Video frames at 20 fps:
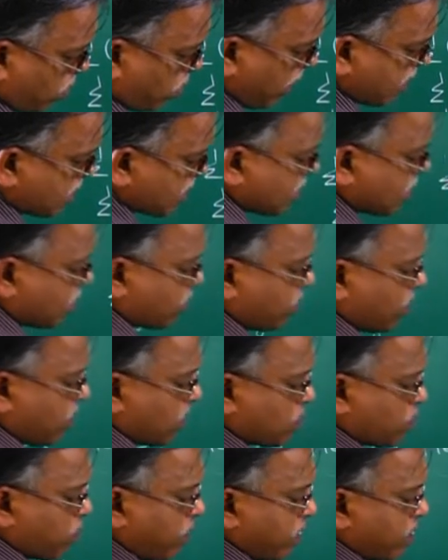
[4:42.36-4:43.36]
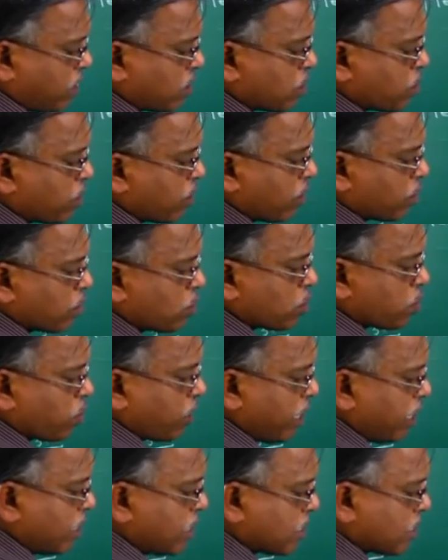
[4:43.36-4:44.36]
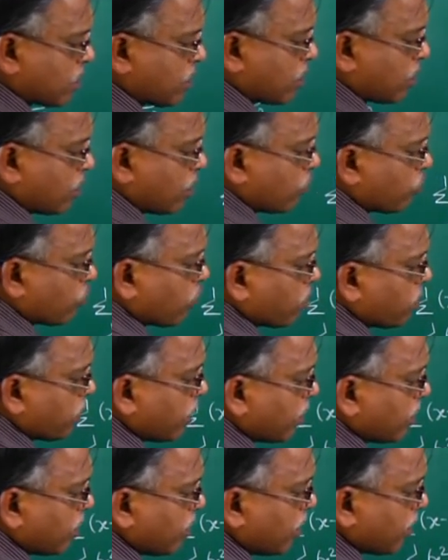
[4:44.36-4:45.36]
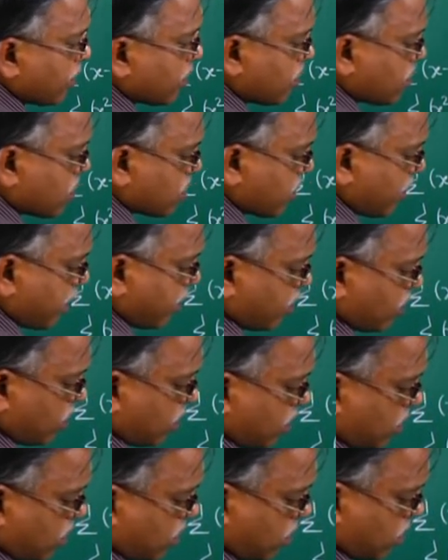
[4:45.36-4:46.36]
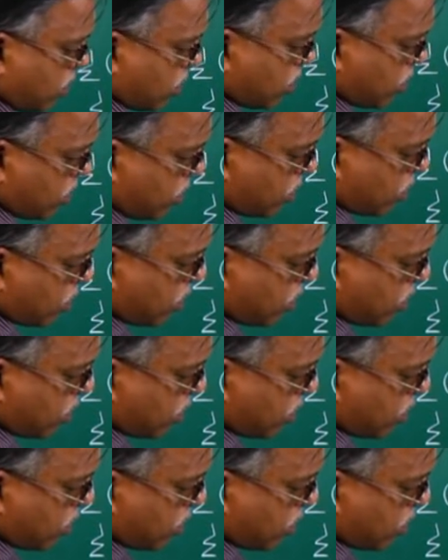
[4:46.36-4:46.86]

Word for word: plus, because minus becomes plus, if you bring here this side, six